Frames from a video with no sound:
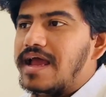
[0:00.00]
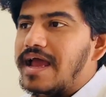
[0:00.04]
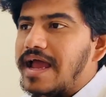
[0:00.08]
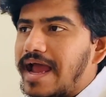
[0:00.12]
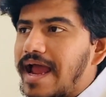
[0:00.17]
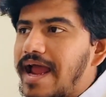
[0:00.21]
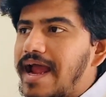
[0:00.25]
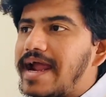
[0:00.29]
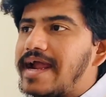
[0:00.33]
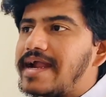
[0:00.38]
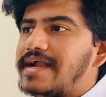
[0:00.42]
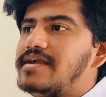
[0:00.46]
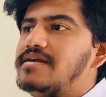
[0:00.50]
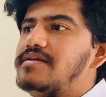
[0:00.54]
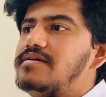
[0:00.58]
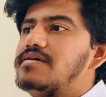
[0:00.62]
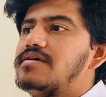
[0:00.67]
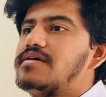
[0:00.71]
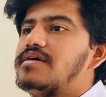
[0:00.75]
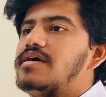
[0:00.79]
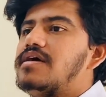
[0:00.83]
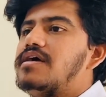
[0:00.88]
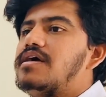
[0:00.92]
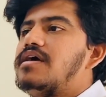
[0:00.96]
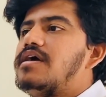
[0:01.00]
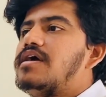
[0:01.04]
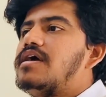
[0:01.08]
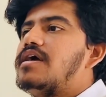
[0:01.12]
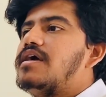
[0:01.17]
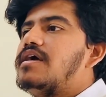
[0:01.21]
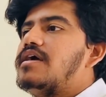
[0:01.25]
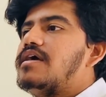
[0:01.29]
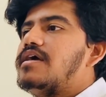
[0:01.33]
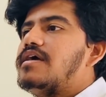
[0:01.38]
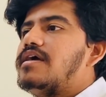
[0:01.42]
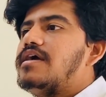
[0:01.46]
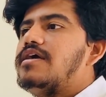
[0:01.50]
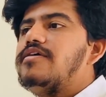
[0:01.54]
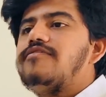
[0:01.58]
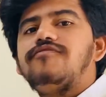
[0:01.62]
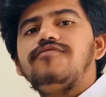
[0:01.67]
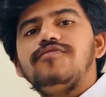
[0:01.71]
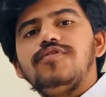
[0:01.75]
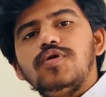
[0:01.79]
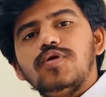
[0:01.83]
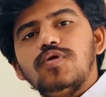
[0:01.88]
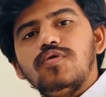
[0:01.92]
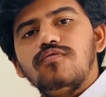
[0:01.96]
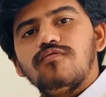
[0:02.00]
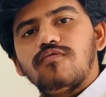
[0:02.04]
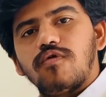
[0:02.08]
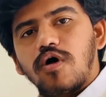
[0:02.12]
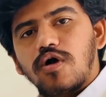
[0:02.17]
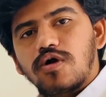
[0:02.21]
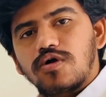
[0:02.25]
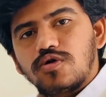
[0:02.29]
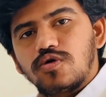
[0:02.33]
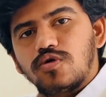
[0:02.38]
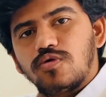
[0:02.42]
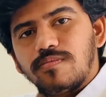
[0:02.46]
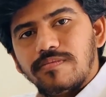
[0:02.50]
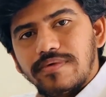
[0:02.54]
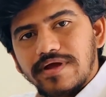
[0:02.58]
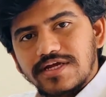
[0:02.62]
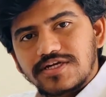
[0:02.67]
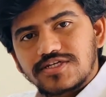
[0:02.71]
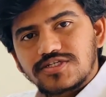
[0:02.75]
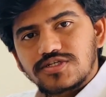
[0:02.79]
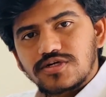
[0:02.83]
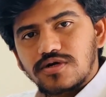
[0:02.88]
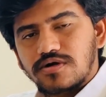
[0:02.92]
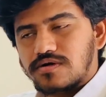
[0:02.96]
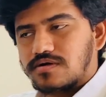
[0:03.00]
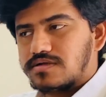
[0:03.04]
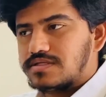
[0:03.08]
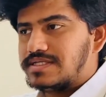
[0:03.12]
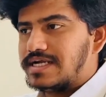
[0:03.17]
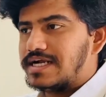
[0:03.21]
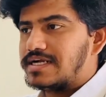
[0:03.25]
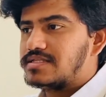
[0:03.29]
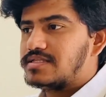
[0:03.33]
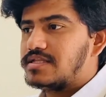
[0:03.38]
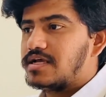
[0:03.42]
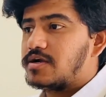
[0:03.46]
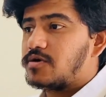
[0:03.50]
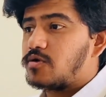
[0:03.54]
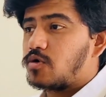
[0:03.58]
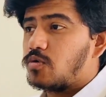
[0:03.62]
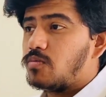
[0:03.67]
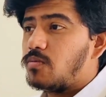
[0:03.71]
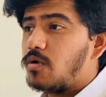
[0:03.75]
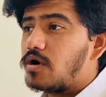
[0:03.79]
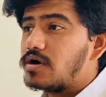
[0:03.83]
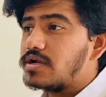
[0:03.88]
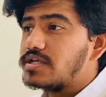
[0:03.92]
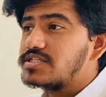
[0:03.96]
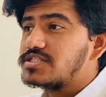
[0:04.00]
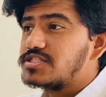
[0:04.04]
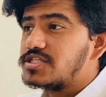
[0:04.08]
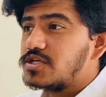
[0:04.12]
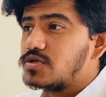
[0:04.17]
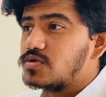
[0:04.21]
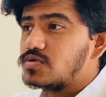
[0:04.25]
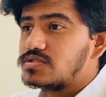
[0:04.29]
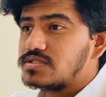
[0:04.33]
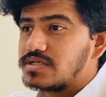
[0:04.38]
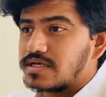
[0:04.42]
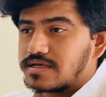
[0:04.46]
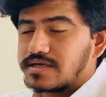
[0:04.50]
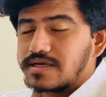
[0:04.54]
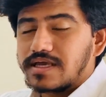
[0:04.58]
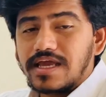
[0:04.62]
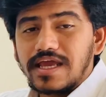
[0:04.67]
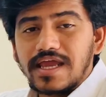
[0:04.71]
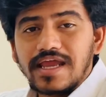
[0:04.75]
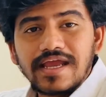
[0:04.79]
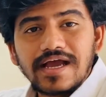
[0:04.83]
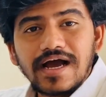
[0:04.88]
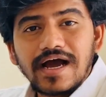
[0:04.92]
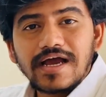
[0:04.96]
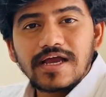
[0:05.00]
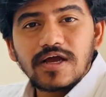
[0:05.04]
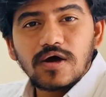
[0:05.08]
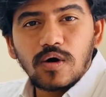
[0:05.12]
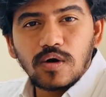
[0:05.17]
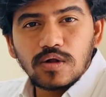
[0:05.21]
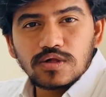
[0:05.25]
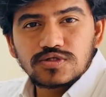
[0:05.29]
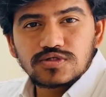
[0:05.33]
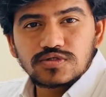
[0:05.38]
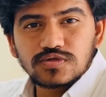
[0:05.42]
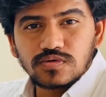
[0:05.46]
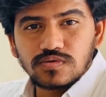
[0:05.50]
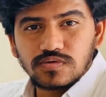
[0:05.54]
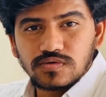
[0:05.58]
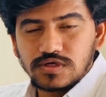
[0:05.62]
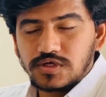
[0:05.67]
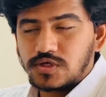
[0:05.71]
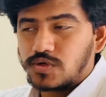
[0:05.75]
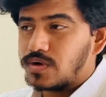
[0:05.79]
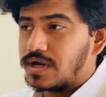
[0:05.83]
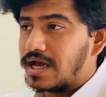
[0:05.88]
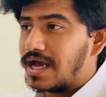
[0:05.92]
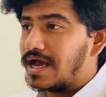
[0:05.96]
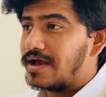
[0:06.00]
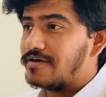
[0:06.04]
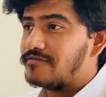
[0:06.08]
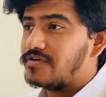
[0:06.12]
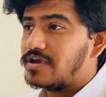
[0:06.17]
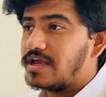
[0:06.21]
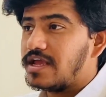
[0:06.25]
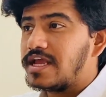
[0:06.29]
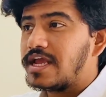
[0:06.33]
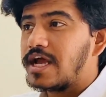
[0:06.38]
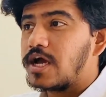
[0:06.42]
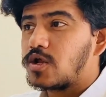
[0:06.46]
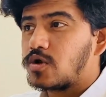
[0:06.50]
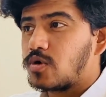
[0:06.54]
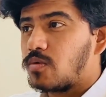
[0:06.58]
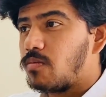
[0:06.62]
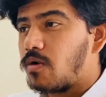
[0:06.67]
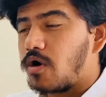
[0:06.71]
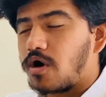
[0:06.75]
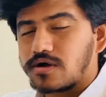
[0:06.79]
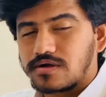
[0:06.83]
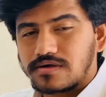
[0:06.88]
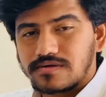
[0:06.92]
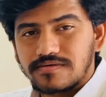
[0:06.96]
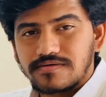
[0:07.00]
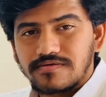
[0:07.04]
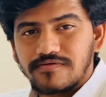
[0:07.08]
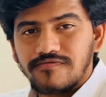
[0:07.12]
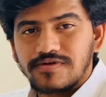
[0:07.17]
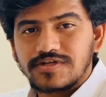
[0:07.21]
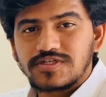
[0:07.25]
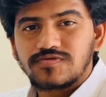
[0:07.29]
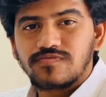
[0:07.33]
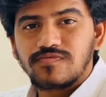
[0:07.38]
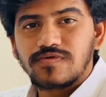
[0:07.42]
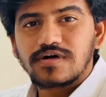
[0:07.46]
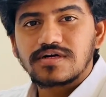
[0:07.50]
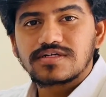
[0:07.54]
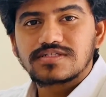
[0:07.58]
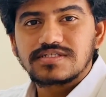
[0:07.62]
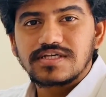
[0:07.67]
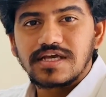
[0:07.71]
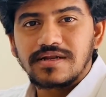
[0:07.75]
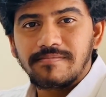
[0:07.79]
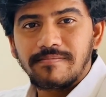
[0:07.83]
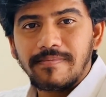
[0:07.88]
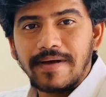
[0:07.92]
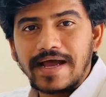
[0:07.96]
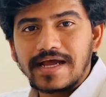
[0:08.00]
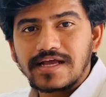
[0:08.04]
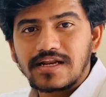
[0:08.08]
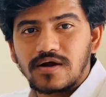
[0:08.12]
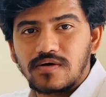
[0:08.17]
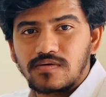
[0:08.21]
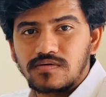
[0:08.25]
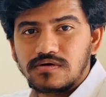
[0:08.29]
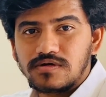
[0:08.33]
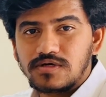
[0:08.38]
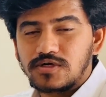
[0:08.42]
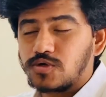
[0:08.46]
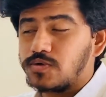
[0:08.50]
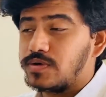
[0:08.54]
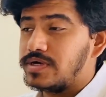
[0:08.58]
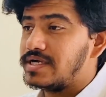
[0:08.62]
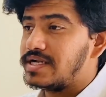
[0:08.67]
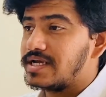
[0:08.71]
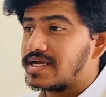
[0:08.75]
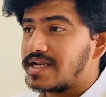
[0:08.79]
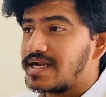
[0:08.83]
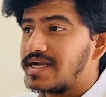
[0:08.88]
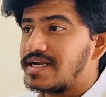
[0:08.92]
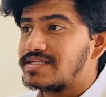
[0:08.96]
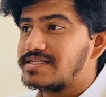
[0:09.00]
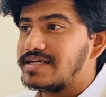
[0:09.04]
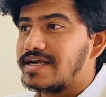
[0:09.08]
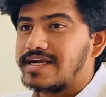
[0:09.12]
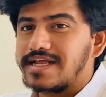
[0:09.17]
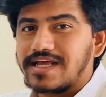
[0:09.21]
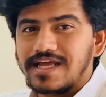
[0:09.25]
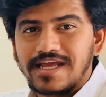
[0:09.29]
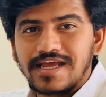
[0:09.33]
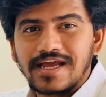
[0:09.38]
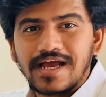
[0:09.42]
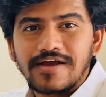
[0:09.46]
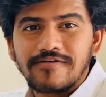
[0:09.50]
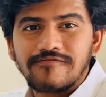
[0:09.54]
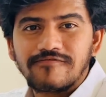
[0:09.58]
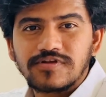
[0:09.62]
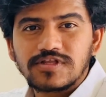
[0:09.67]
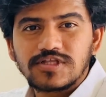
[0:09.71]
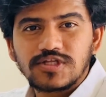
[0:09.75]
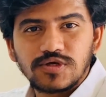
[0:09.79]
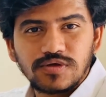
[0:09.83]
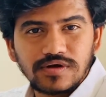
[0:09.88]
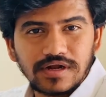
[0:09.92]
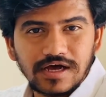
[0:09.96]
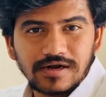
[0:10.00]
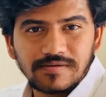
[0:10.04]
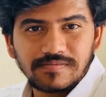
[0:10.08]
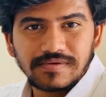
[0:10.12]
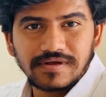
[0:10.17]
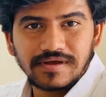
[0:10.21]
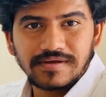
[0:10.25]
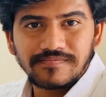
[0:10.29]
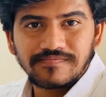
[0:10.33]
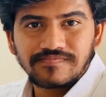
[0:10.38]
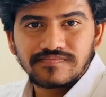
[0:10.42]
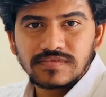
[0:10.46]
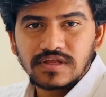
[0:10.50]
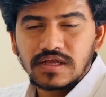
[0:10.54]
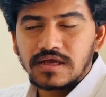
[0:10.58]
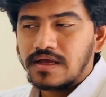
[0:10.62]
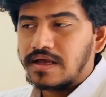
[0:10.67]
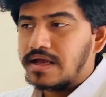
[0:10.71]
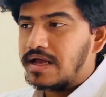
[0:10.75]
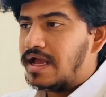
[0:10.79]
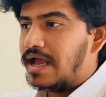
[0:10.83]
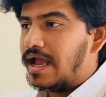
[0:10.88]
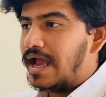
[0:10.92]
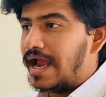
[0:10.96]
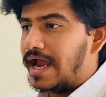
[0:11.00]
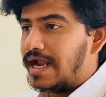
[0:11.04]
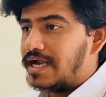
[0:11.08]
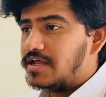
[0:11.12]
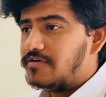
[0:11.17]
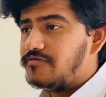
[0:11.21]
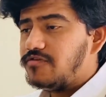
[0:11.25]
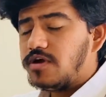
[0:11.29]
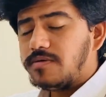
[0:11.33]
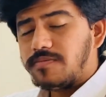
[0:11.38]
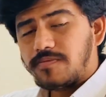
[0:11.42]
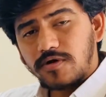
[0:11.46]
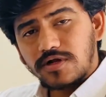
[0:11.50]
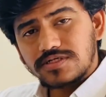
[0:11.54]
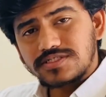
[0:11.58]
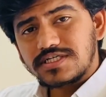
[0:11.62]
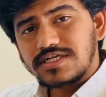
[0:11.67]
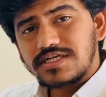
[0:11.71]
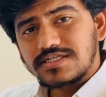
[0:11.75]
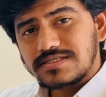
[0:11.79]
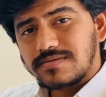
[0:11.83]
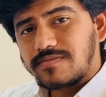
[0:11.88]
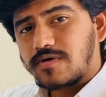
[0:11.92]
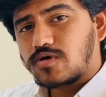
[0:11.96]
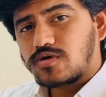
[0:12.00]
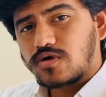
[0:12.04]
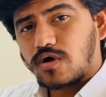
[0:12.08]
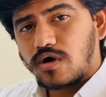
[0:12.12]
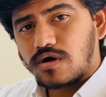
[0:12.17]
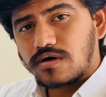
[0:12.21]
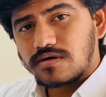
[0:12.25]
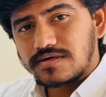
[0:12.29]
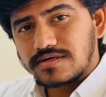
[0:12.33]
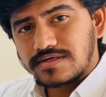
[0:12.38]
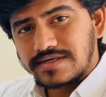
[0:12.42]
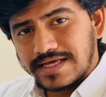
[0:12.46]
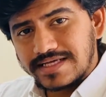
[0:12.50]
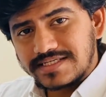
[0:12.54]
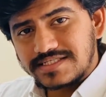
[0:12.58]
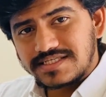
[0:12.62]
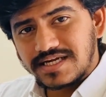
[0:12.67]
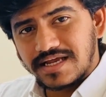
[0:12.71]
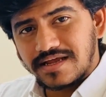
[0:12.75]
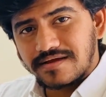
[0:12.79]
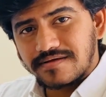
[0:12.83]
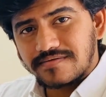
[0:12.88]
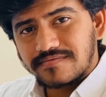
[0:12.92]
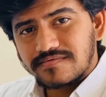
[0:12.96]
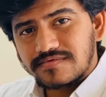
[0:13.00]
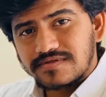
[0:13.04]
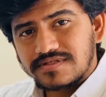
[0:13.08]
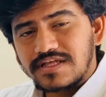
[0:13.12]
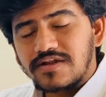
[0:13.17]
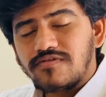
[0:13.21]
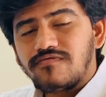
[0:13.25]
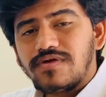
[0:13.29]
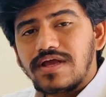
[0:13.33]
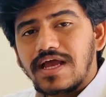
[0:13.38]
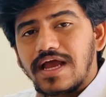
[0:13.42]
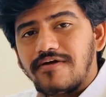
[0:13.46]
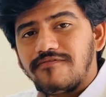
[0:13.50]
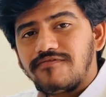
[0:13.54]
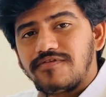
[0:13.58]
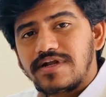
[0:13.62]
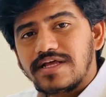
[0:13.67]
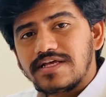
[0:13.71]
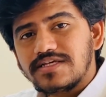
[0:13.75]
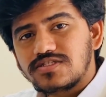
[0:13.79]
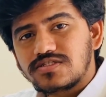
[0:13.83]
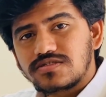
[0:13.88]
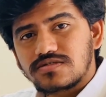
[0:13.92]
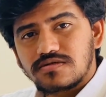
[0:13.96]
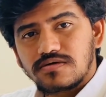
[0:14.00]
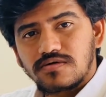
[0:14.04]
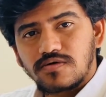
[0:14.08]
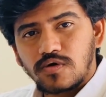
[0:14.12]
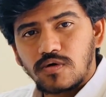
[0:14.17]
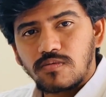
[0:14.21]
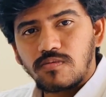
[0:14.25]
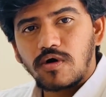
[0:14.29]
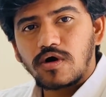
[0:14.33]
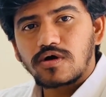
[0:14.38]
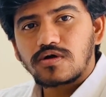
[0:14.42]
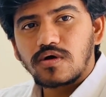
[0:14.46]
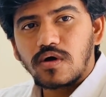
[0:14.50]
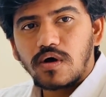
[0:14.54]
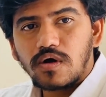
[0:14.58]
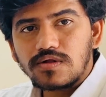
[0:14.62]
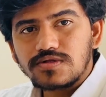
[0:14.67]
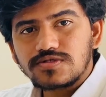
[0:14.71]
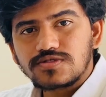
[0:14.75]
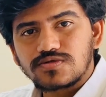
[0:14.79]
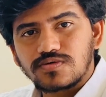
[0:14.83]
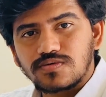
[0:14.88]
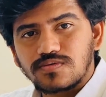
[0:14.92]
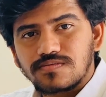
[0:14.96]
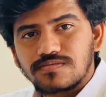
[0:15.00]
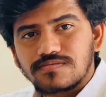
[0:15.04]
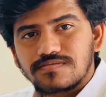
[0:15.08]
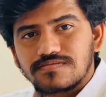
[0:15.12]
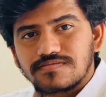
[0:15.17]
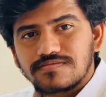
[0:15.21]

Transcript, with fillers: And if you want to make sure that that robot is using AI also, you have AI robot which works in background to integrate that AI with your RPA. And if your project is about testing, then we have test robot also.